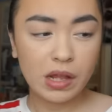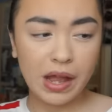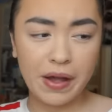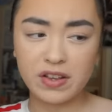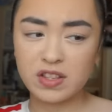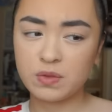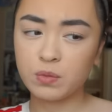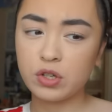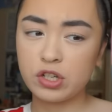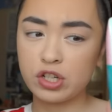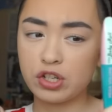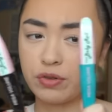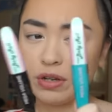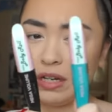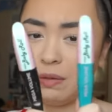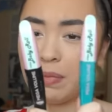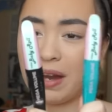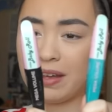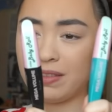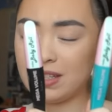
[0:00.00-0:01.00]
I was more
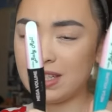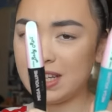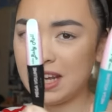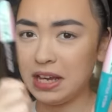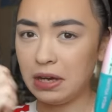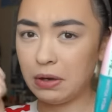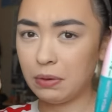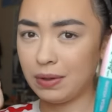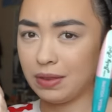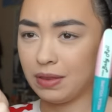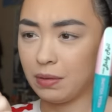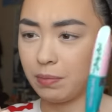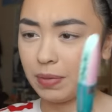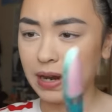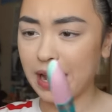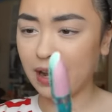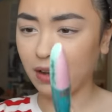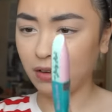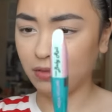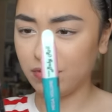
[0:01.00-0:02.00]
intrigued by the teal and the
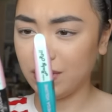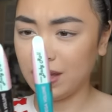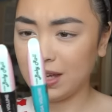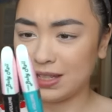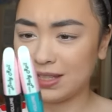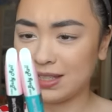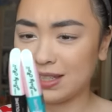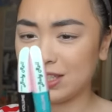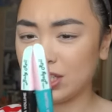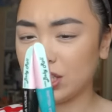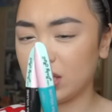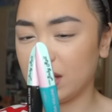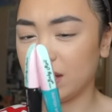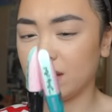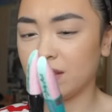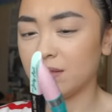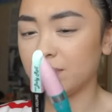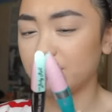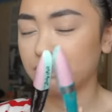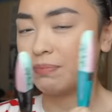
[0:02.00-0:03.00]
black of this and,
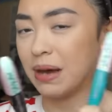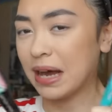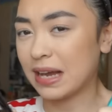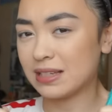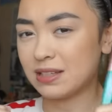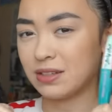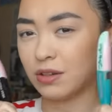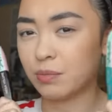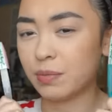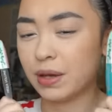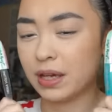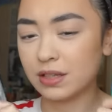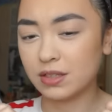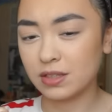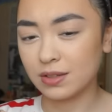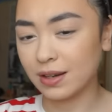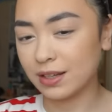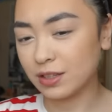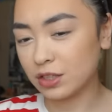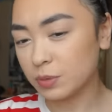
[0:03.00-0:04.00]
and the pastel pink,
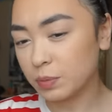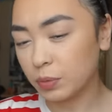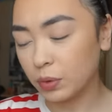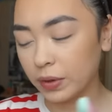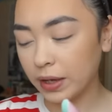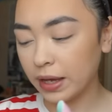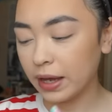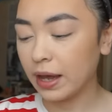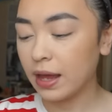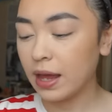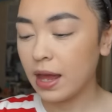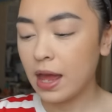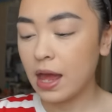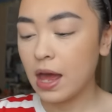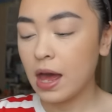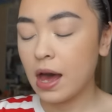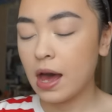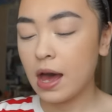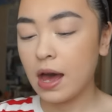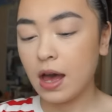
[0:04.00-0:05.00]
so I just bought it.
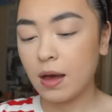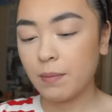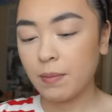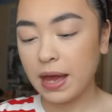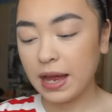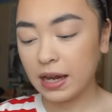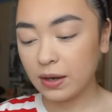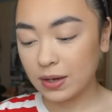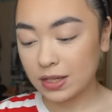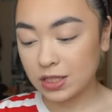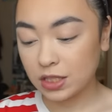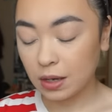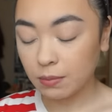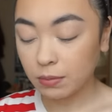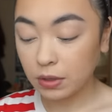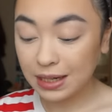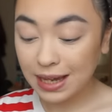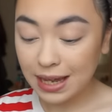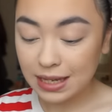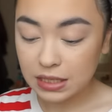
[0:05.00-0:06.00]
Um, anyway, so I'm
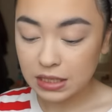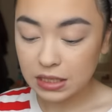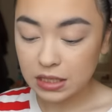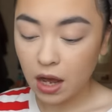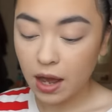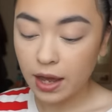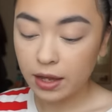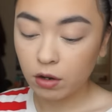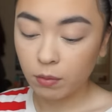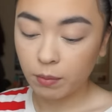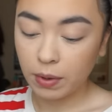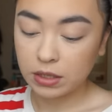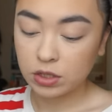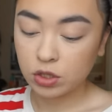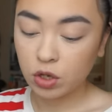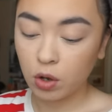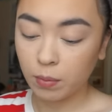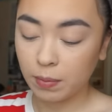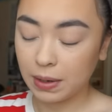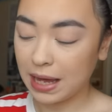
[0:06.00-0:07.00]
going to get started on my
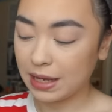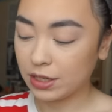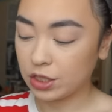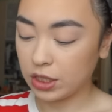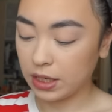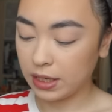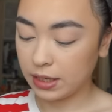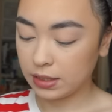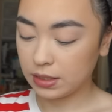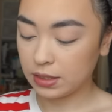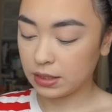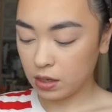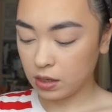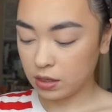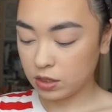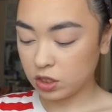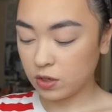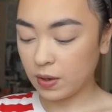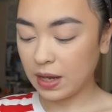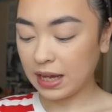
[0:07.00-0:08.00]
top lashes.
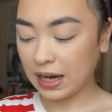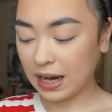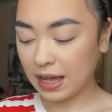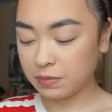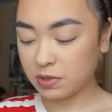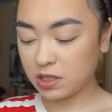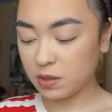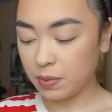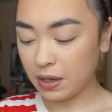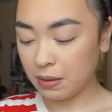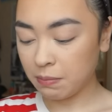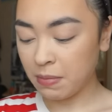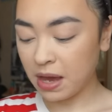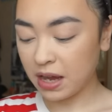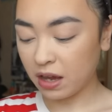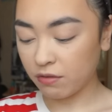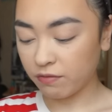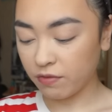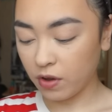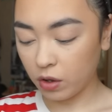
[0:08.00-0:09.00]
So it claims to be
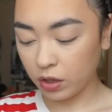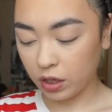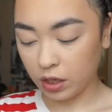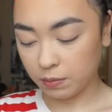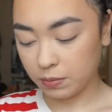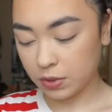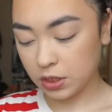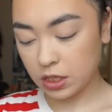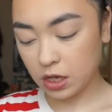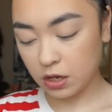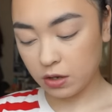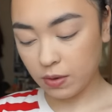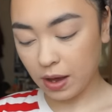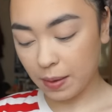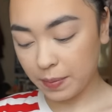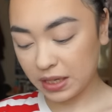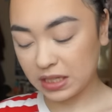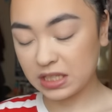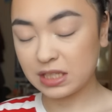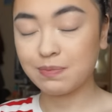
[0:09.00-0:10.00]
mega volume, so
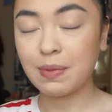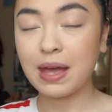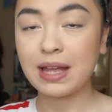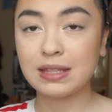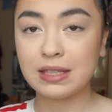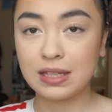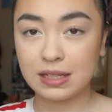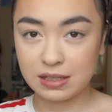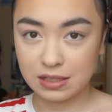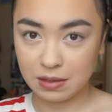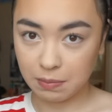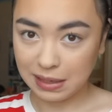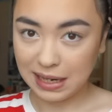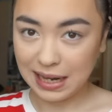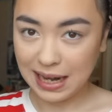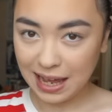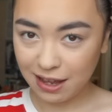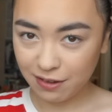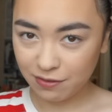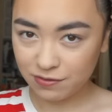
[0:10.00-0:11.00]
I'm expecting some
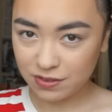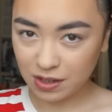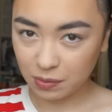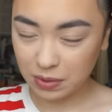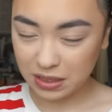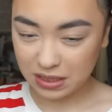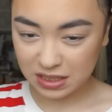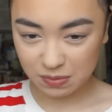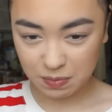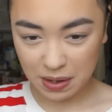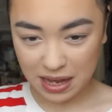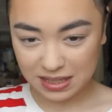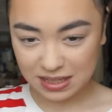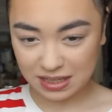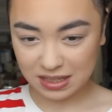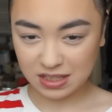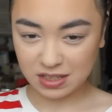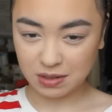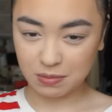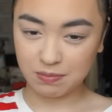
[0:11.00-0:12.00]
lift, I'm
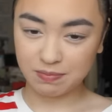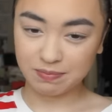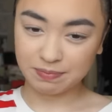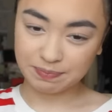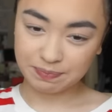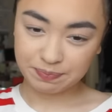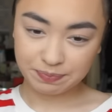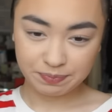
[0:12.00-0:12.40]
expecting some,